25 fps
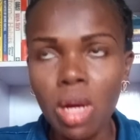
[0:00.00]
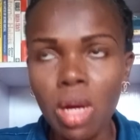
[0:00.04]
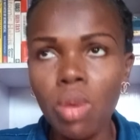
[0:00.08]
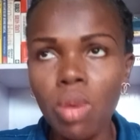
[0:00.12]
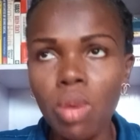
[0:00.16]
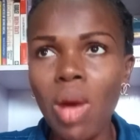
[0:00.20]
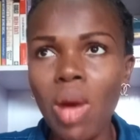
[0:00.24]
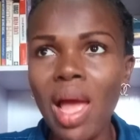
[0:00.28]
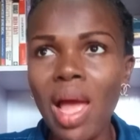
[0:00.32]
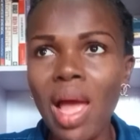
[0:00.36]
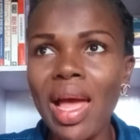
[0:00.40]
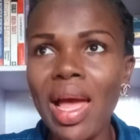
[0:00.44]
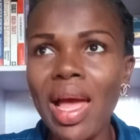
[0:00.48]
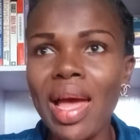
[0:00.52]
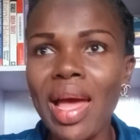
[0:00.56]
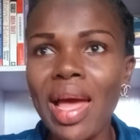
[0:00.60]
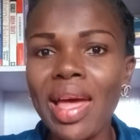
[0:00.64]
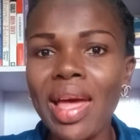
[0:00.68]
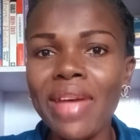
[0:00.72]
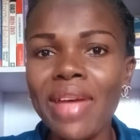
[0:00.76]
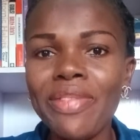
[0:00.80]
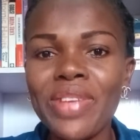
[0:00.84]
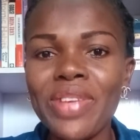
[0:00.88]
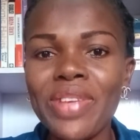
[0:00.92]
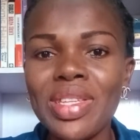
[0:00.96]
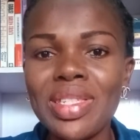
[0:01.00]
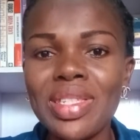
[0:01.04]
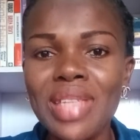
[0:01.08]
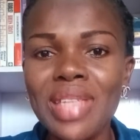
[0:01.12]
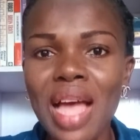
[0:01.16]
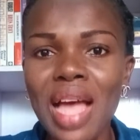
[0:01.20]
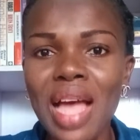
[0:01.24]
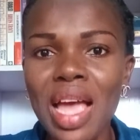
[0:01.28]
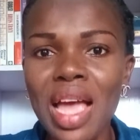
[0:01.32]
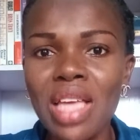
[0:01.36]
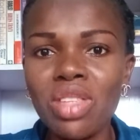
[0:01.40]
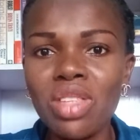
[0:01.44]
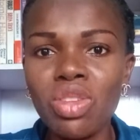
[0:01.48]
Why I
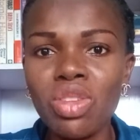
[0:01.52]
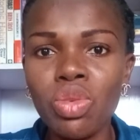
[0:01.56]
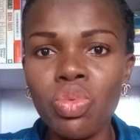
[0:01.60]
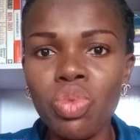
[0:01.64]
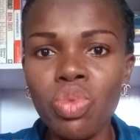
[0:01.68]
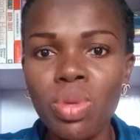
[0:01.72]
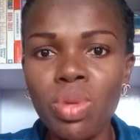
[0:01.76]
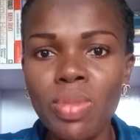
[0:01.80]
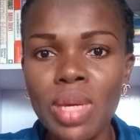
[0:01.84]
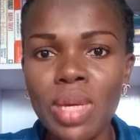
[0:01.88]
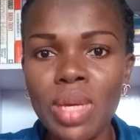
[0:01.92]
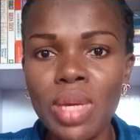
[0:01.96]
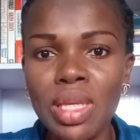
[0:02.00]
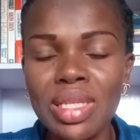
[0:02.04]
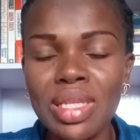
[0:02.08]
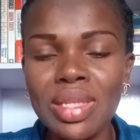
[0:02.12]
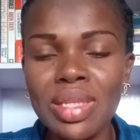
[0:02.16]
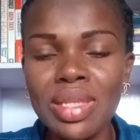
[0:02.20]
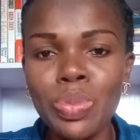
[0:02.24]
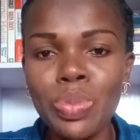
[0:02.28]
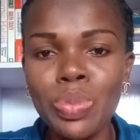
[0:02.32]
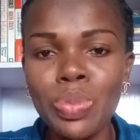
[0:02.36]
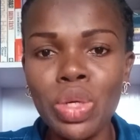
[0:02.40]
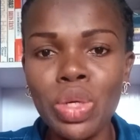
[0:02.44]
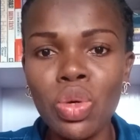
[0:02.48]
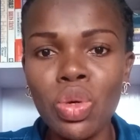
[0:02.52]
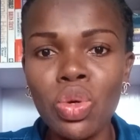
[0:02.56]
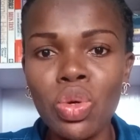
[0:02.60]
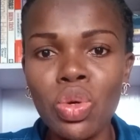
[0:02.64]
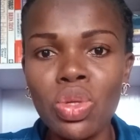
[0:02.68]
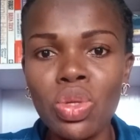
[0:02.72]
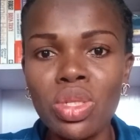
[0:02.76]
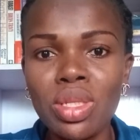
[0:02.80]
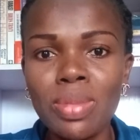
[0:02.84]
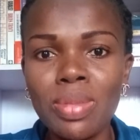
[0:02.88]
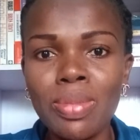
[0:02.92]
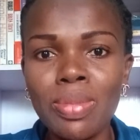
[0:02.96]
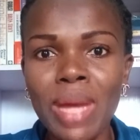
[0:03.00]
emphasize on women is
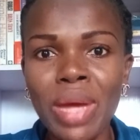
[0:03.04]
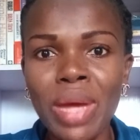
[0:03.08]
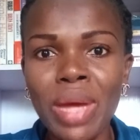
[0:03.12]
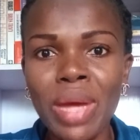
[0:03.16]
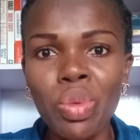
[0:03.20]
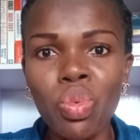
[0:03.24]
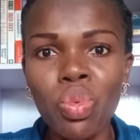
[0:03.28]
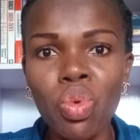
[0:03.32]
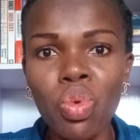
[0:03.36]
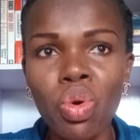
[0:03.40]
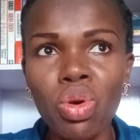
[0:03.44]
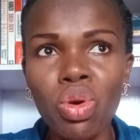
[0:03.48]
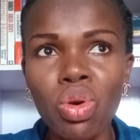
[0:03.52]
because my work